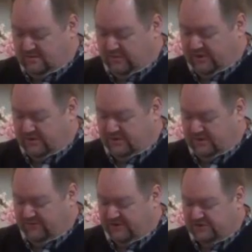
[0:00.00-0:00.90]
but
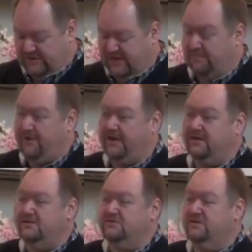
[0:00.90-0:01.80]
he eventually got
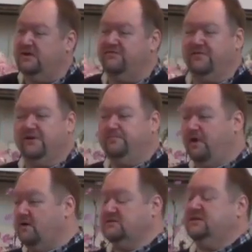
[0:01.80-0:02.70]
back into it on a very
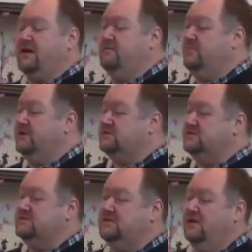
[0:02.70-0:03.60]
part time
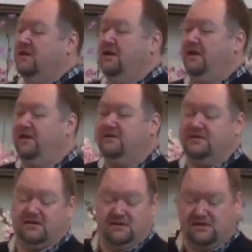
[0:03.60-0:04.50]
basis, and
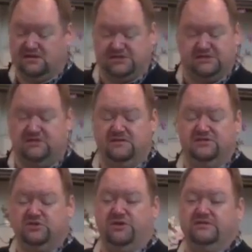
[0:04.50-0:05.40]
he still
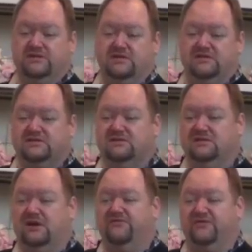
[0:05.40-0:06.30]
enjoys it. He still
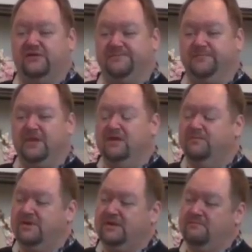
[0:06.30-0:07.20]
loves it.
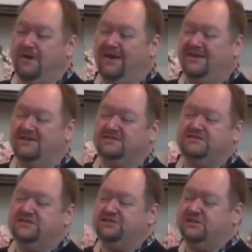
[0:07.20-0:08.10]
But he made a
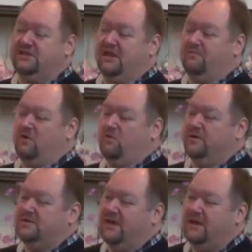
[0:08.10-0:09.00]
decision in that
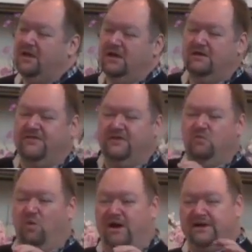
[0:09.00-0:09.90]
moment that if he
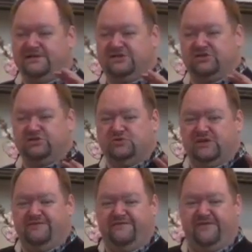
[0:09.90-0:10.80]
wanted to
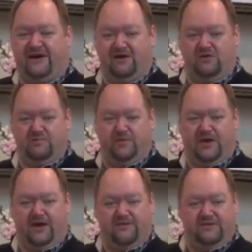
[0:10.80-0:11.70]
truly follow the
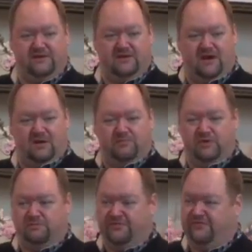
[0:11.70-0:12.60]
path that God
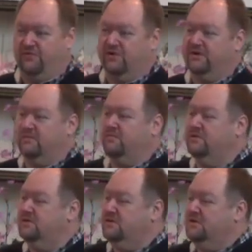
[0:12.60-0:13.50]
put before him,
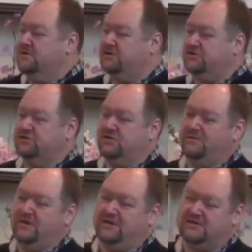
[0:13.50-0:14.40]
to truly
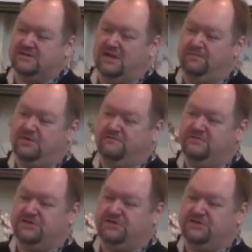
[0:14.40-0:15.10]
be a disciple of